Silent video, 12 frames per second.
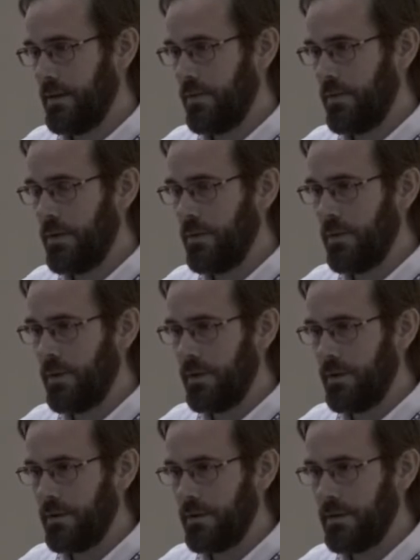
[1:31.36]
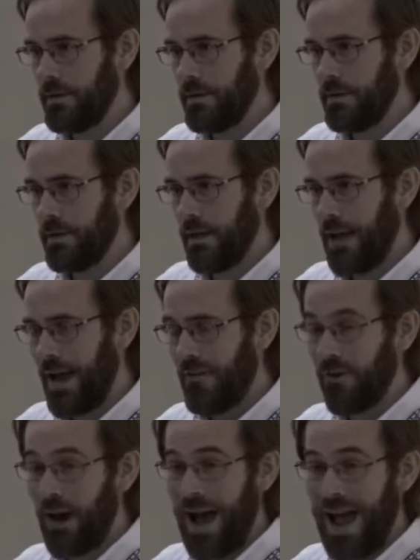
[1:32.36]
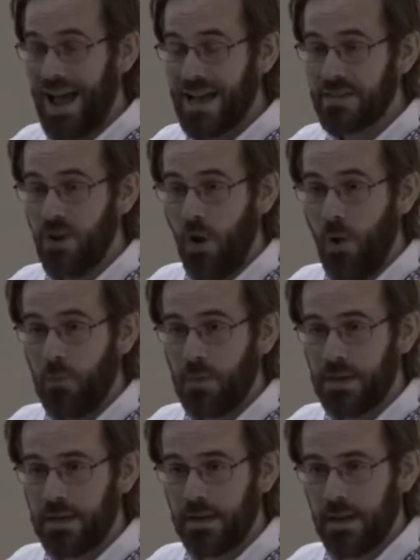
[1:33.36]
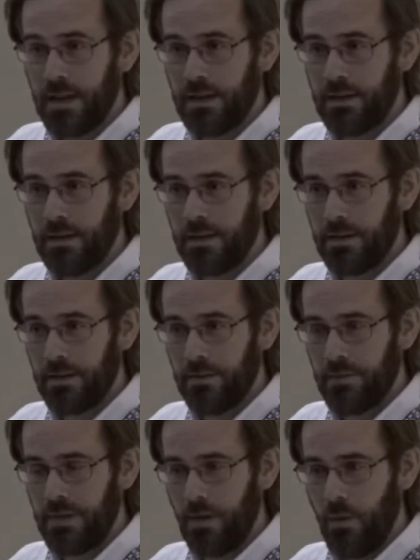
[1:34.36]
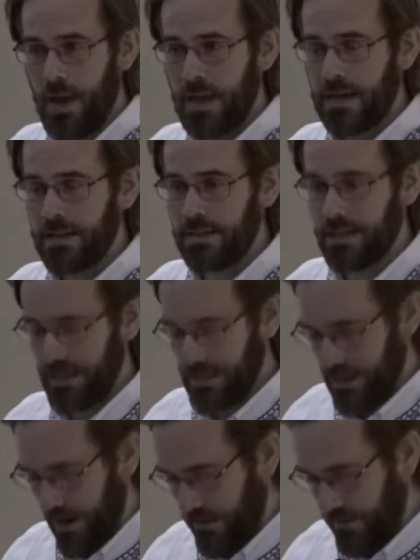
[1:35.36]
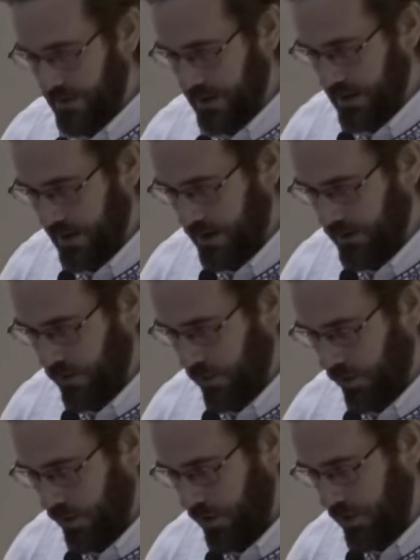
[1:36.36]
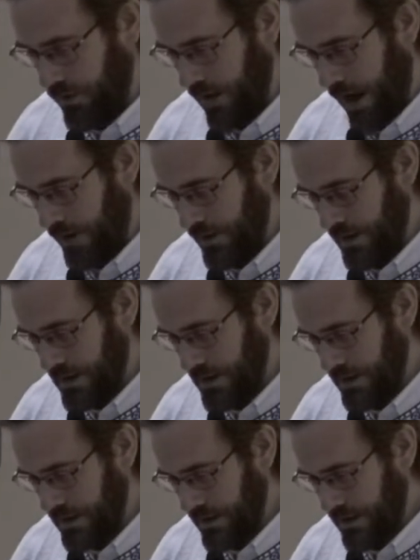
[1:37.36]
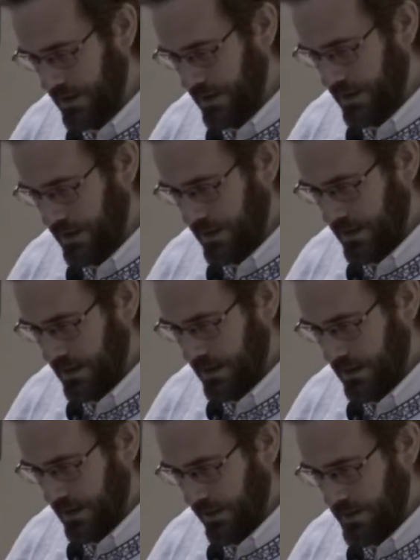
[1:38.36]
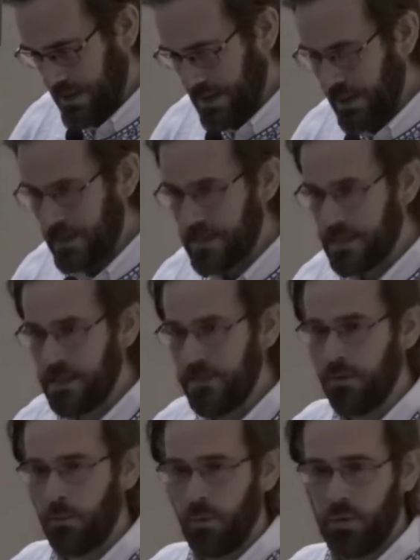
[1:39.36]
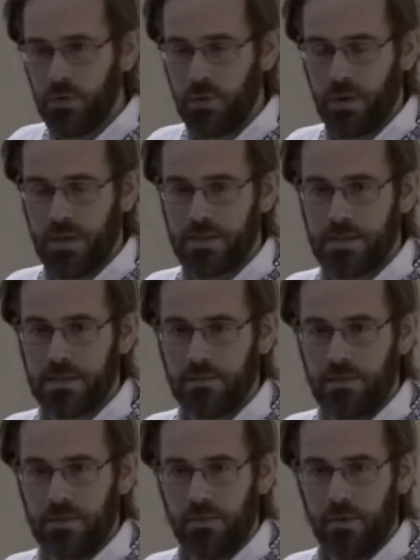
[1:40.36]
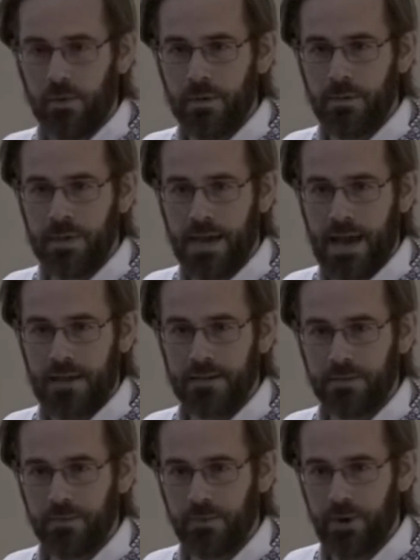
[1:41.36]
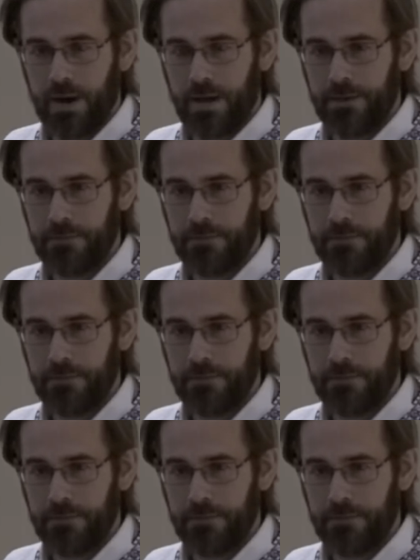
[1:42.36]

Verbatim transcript: We will have our eyes opened and be awakened to the suffering of a world around us that was inconceivable to us before we began to pray.